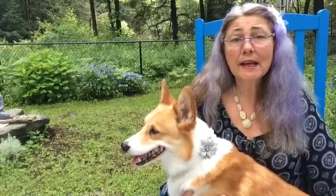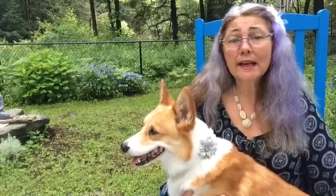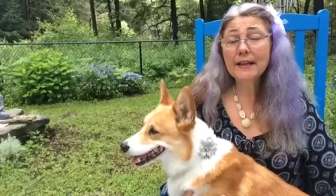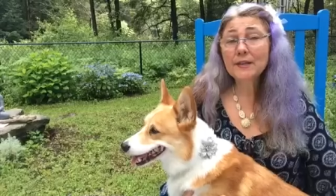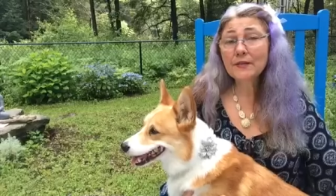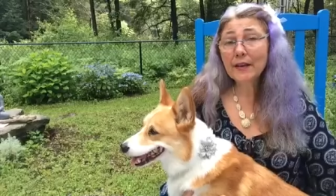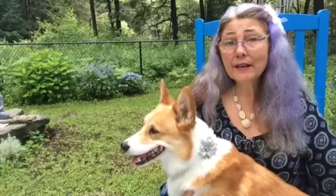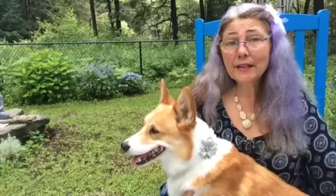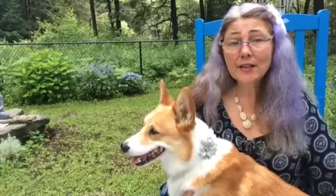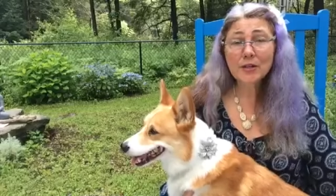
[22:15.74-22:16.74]
And it's
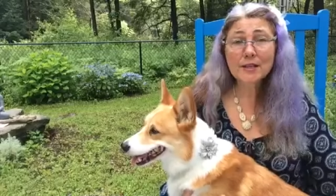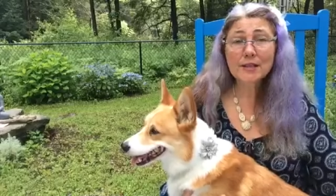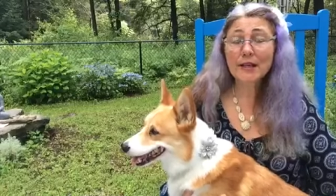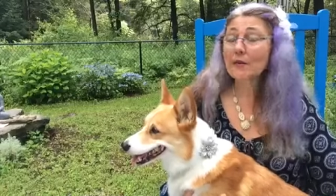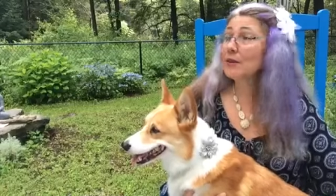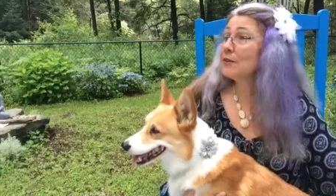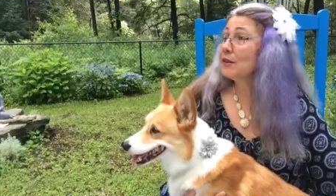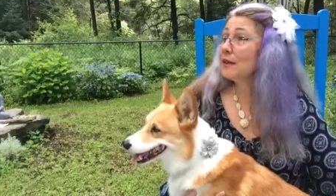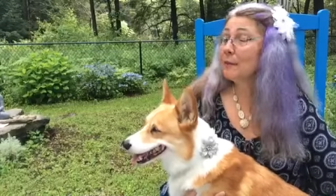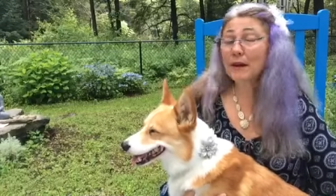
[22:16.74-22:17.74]
very interesting when you
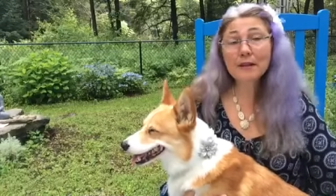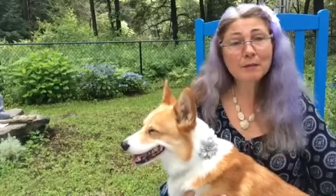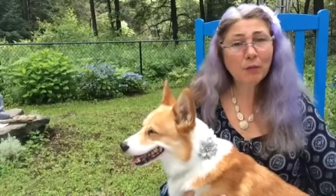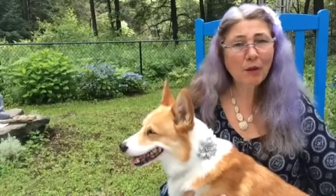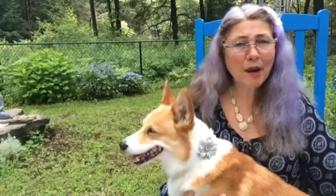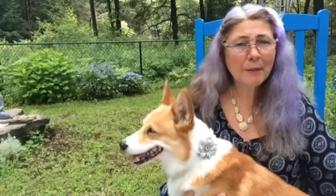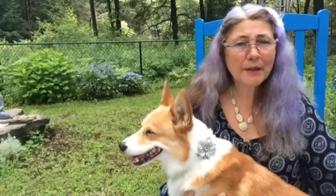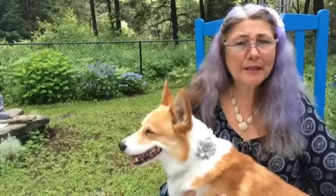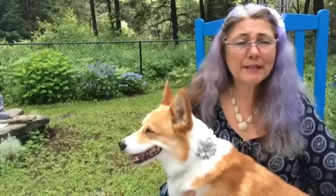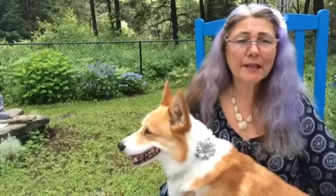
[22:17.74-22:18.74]
think about its
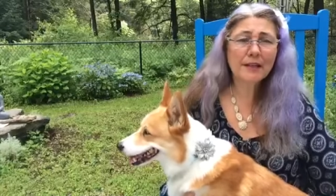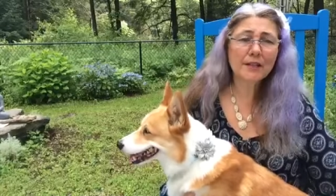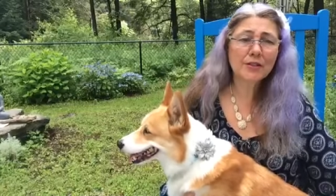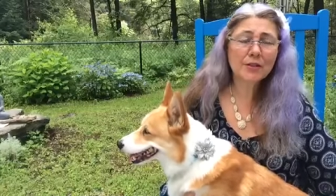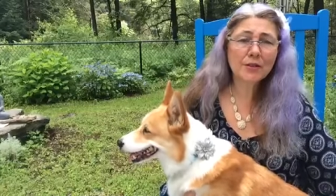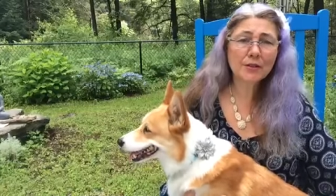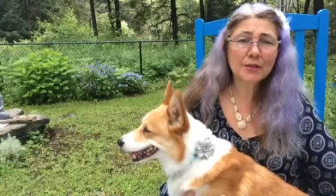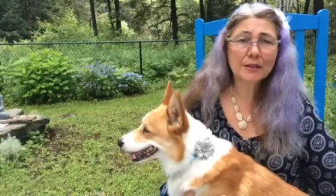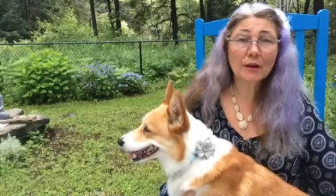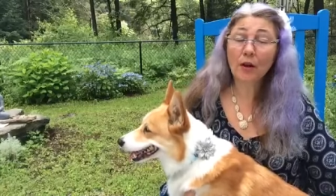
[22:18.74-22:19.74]
properties and its
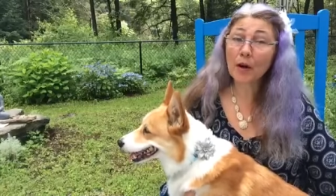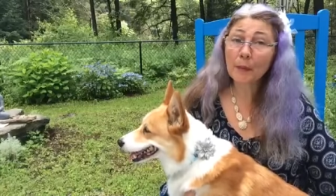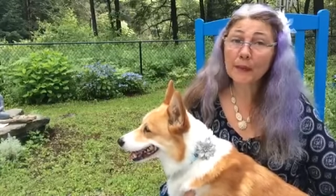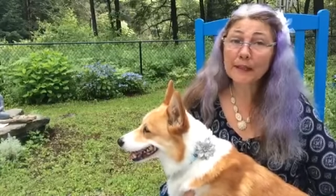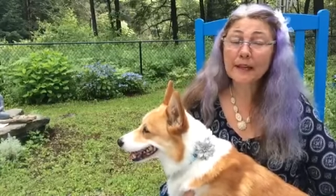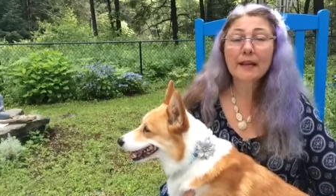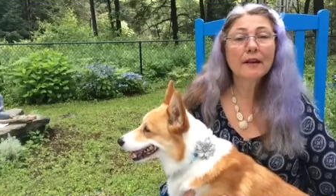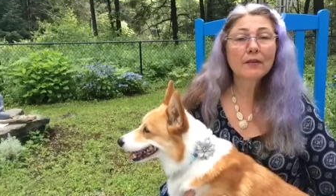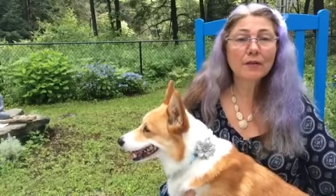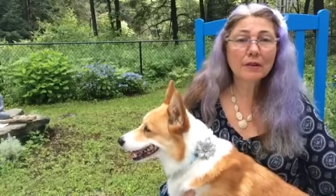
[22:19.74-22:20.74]
use herbally
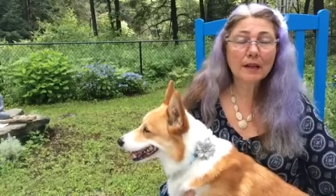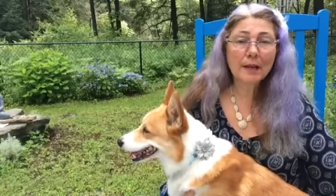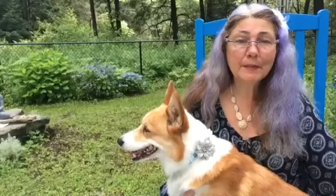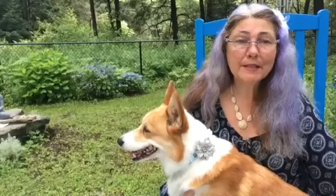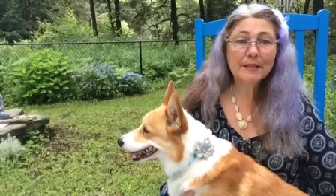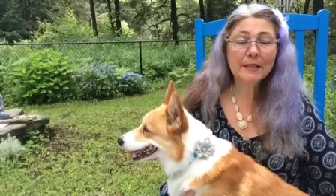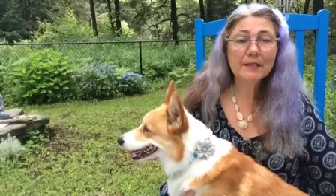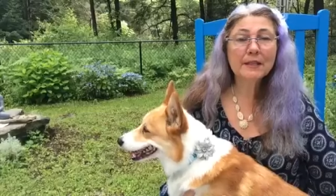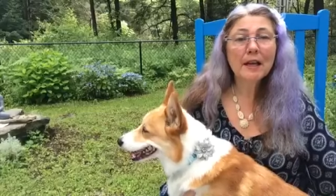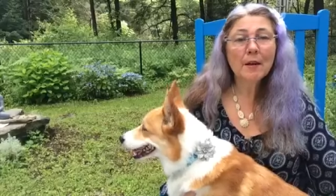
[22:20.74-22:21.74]
for Lyme
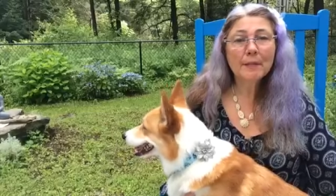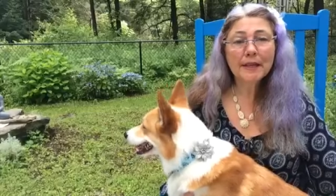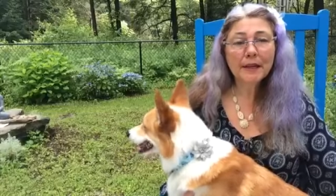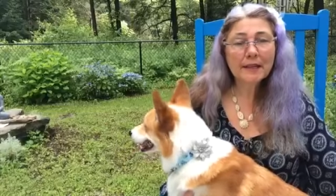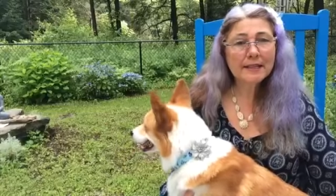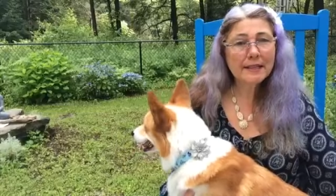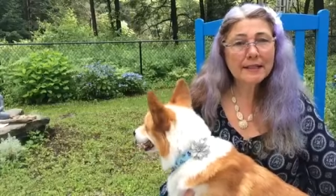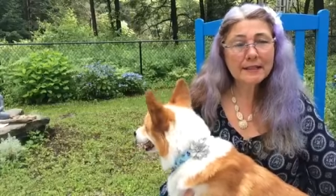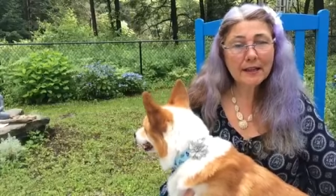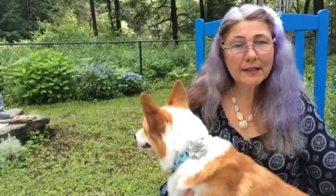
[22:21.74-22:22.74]
disease, because
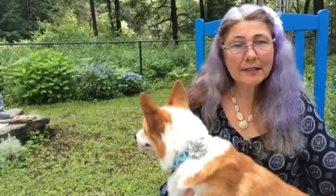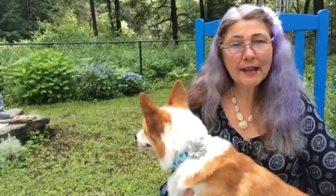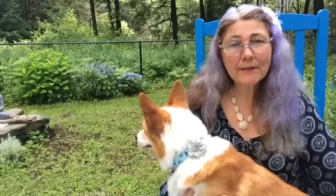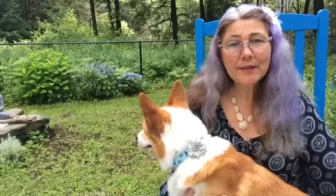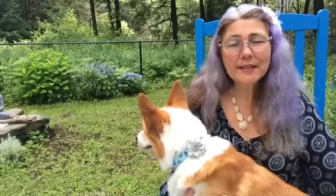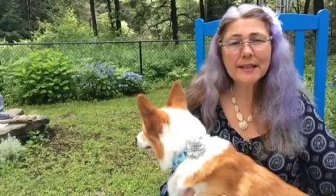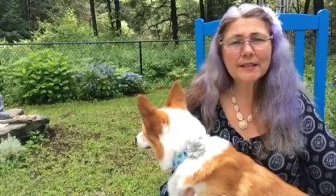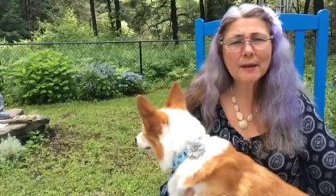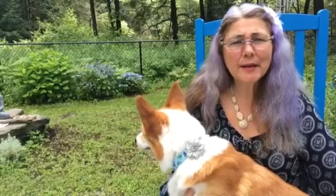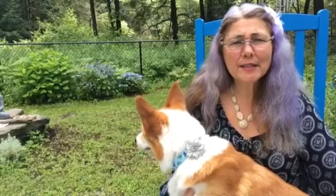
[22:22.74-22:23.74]
it does have this
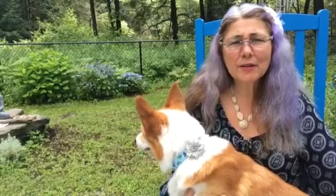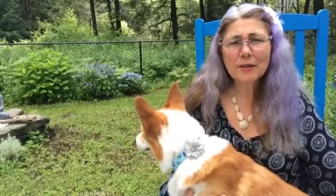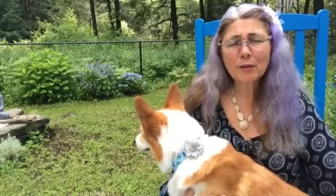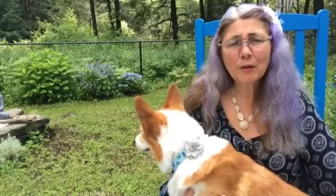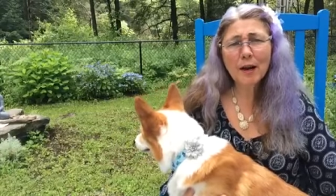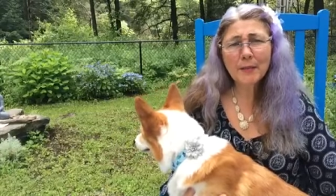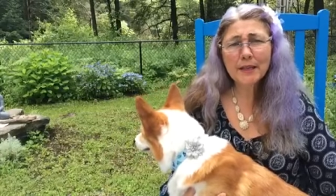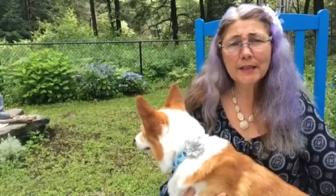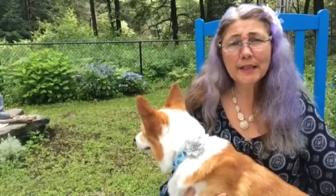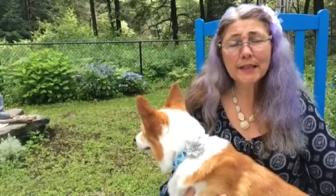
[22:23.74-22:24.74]
antibacterial
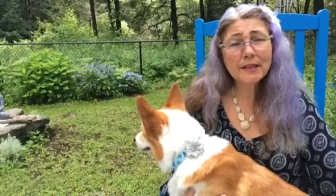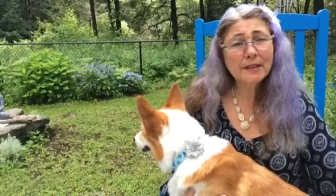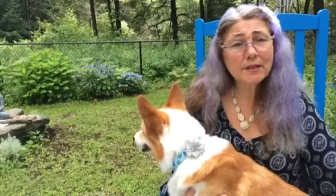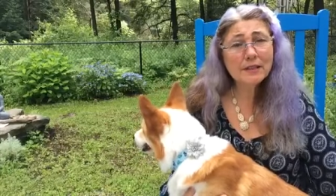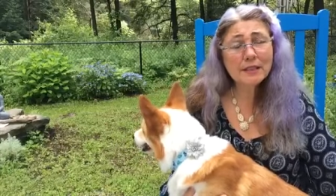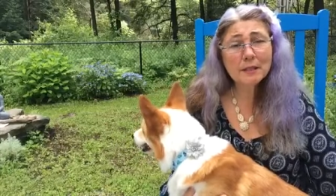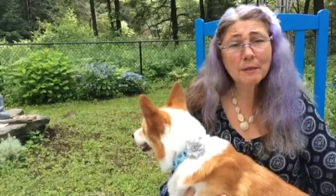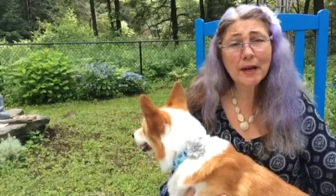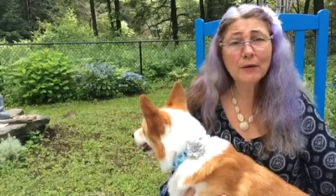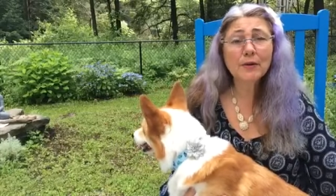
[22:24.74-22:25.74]
property that kills the
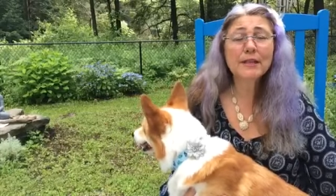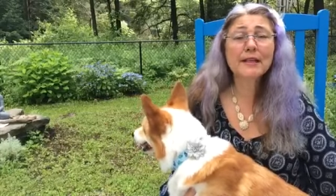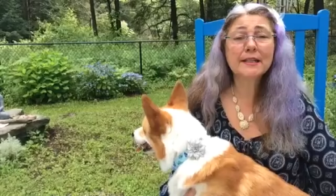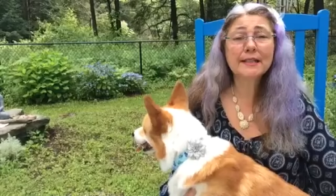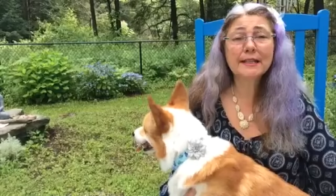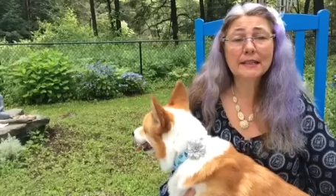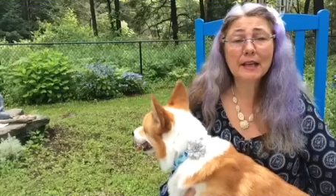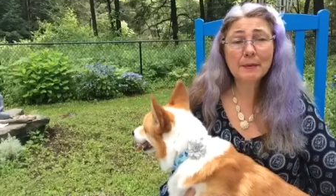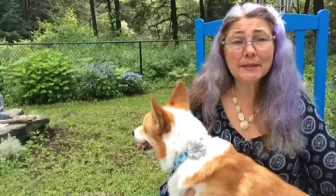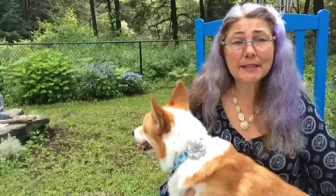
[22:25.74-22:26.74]
spirochetes in
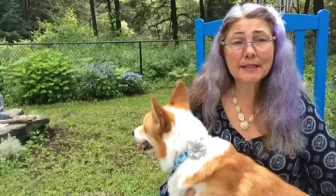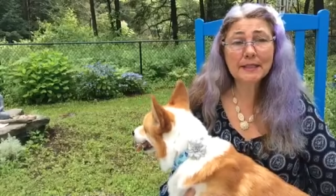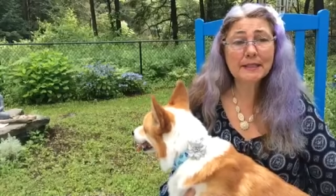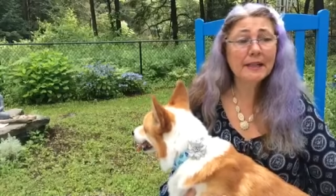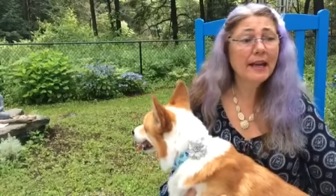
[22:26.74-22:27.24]
Lyme disease.